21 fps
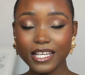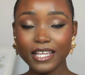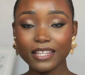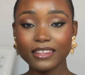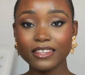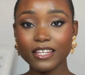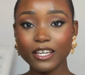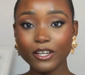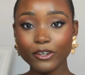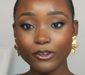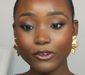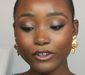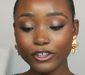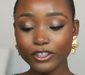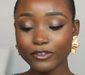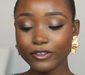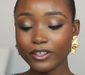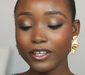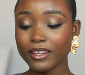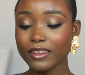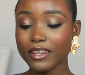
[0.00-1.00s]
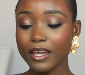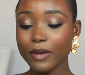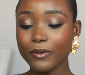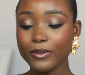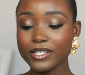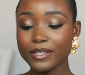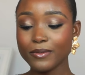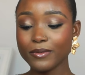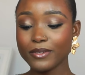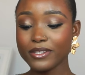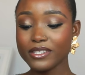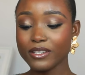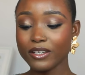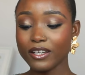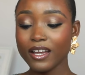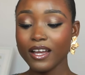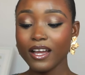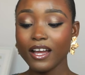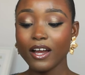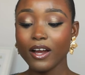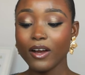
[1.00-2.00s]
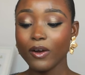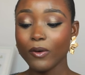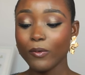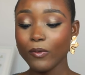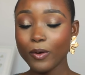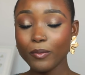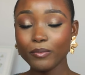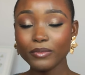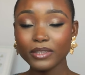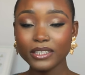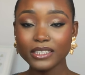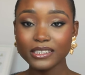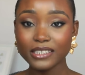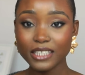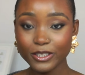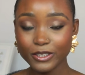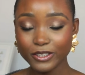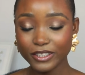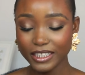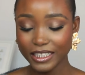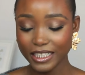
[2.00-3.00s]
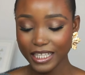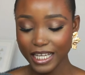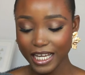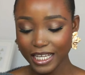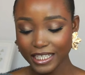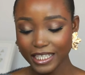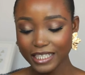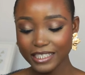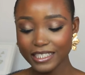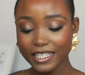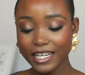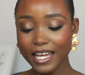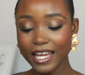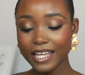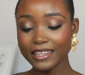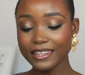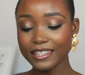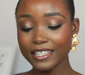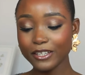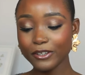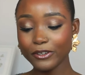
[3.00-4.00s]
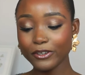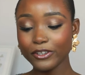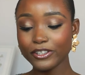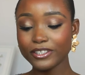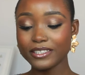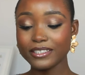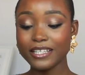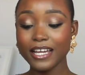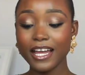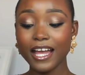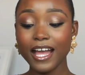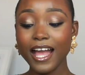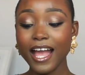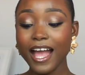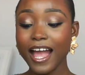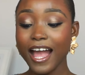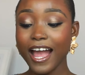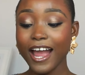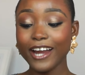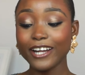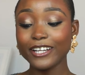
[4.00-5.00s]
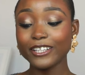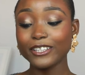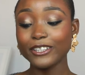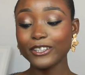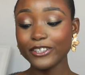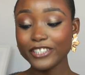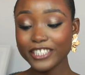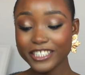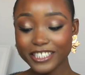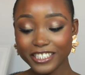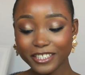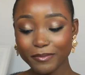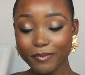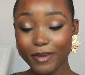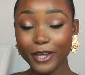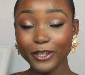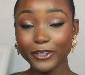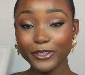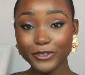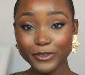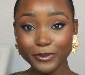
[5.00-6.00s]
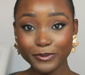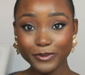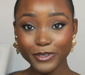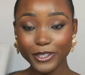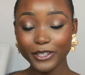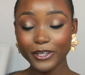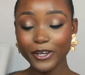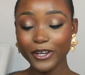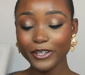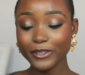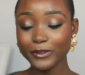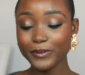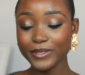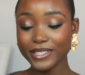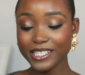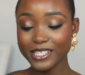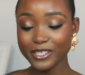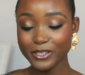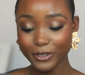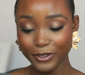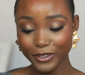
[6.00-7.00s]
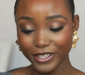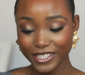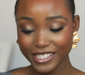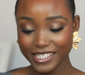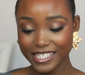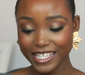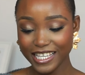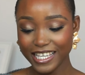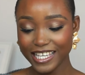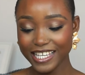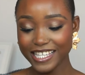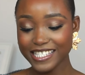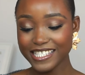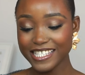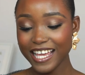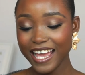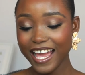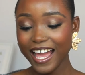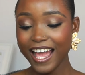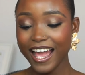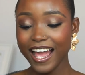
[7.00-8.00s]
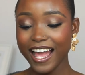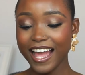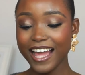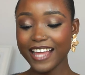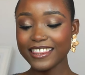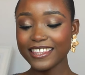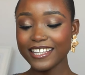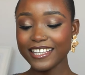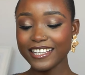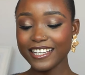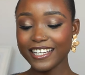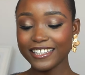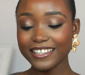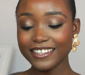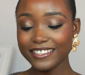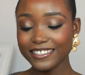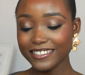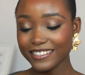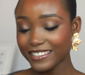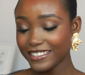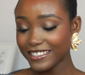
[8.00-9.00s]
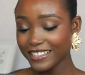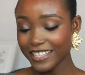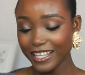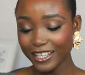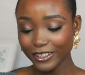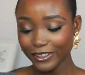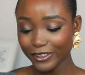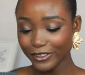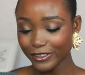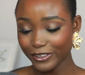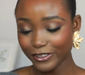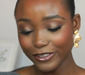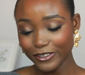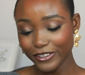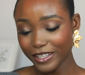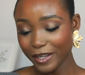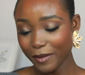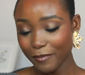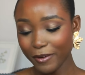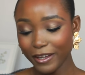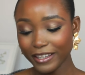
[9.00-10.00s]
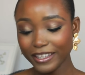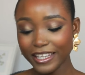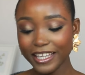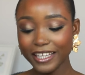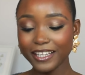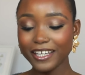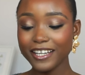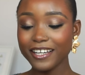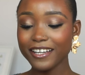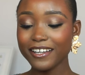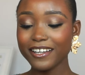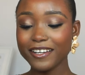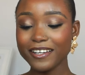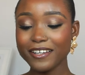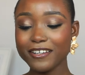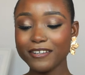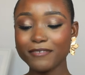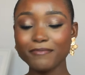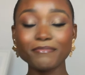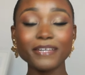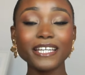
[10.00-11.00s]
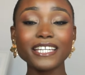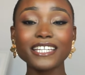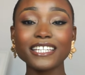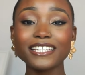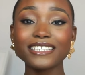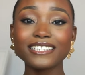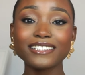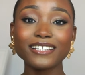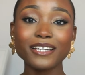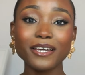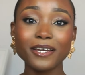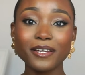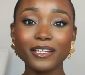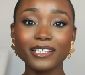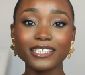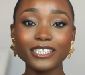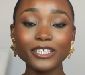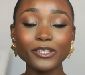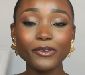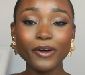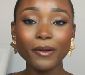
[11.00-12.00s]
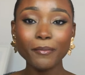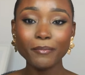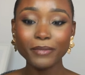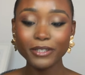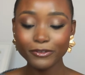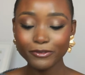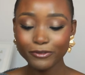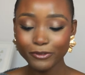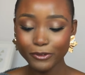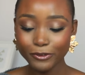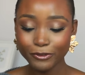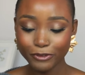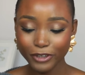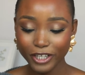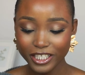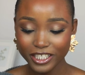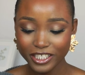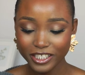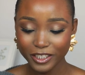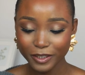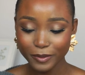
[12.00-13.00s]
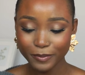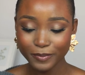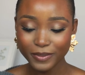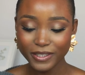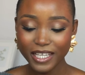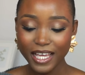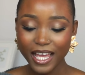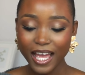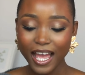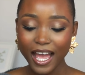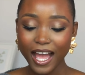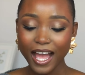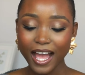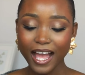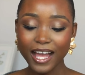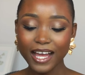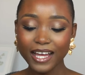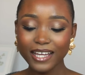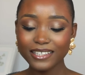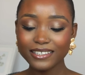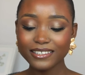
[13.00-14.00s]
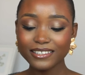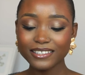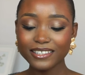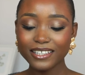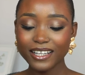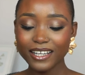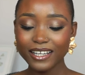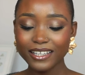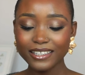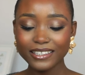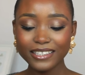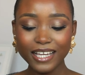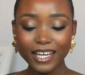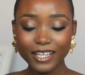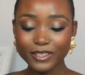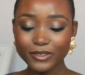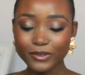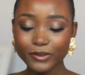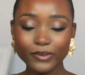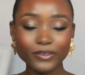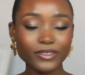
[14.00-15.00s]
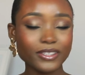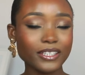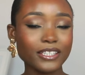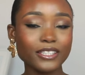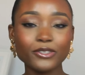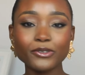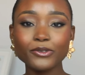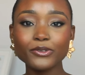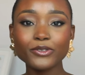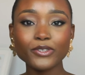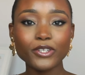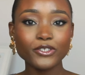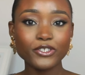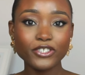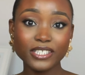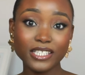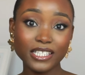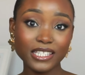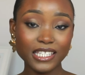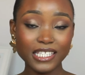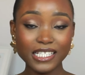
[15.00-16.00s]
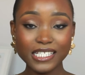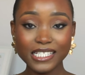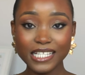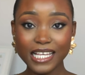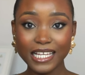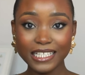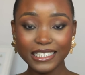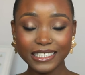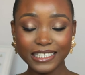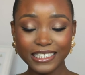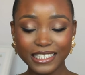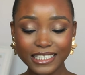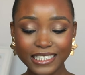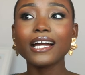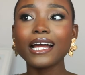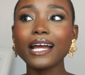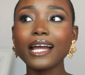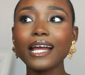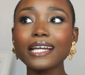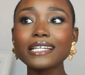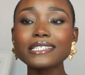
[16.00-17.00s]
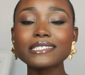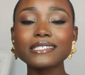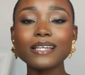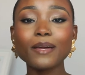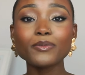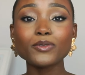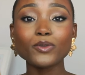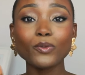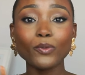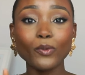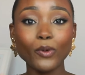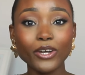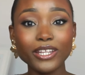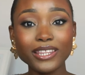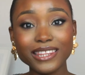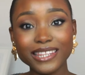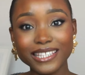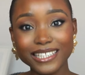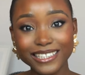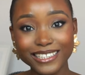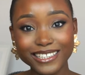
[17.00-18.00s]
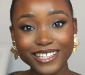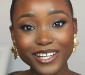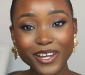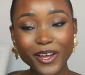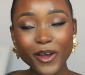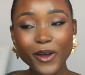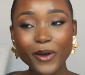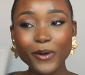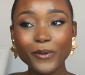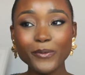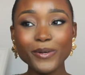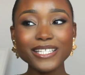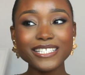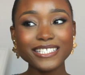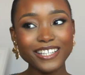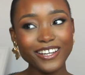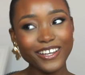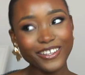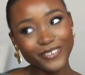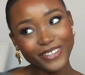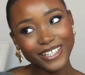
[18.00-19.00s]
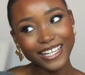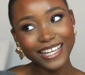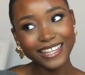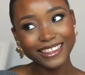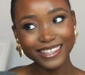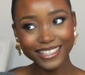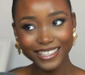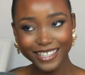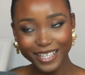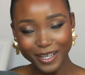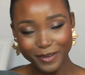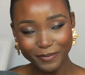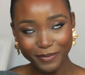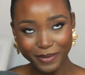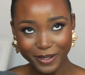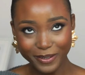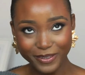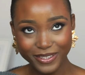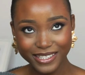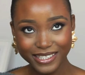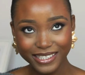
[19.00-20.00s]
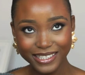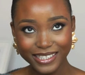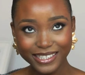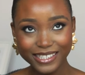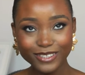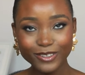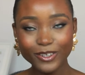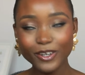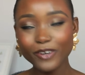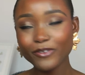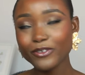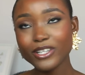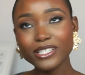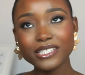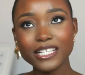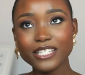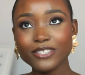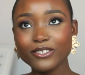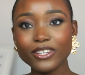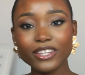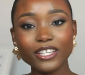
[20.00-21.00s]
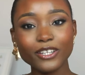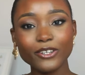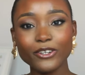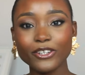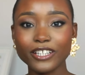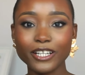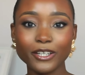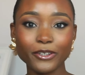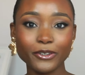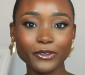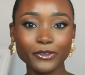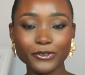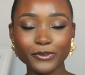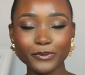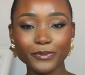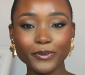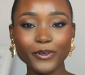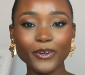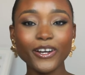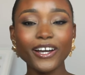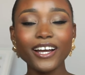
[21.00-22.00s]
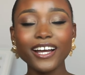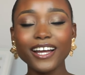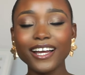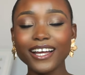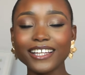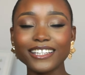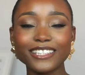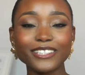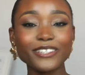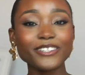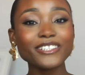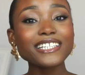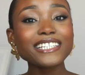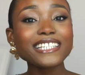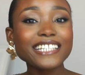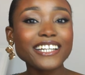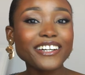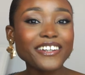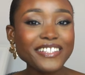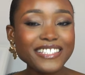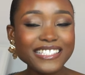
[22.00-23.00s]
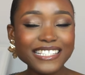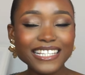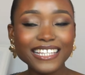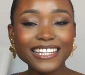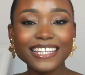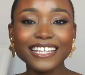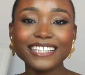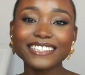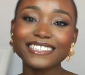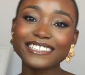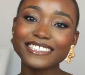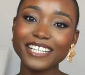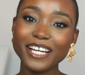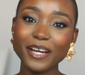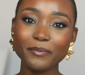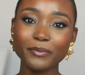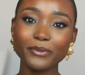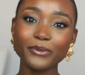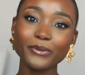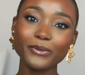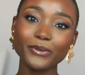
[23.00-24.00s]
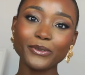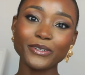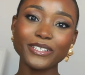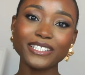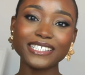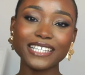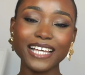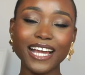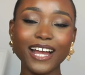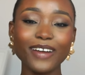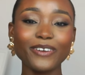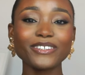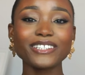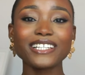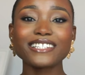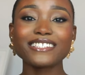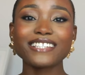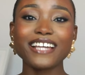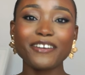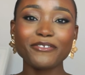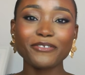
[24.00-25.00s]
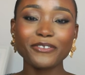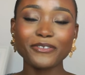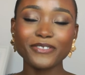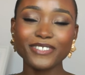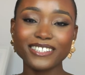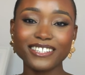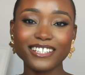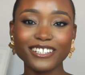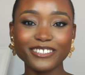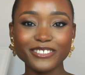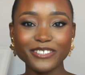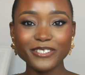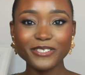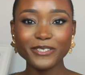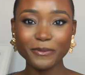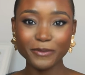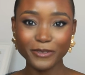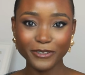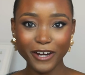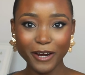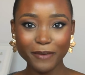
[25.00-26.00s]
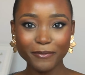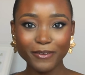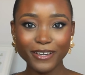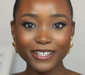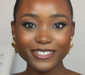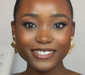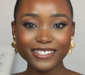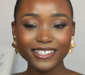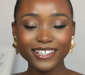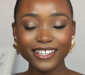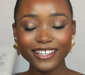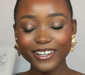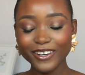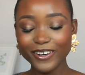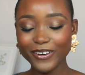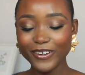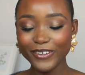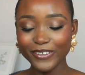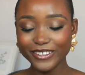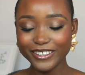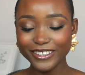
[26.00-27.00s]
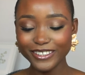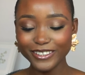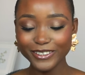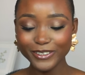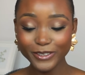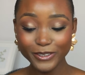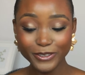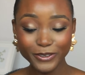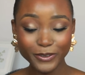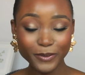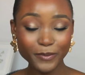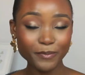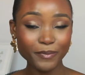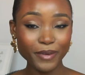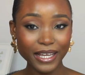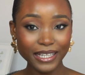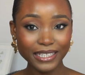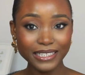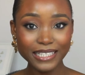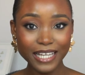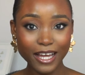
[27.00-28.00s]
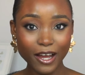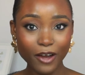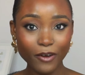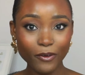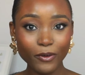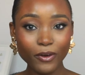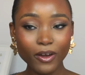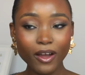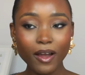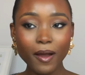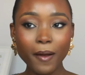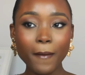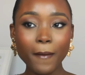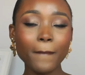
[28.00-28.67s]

I thank God that I was able to warmly settle in Canada. I thank God that I launched my YouTube channel and it was a success. And then I thank God about like making new and meaningful friendships. And yeah, so those are just the things I did. Except one thing, which now when I think about it, of course there's nothing God cannot do, but the only thing I would say that didn't happen was I wanted to have 50,000 subscribers on YouTube by now.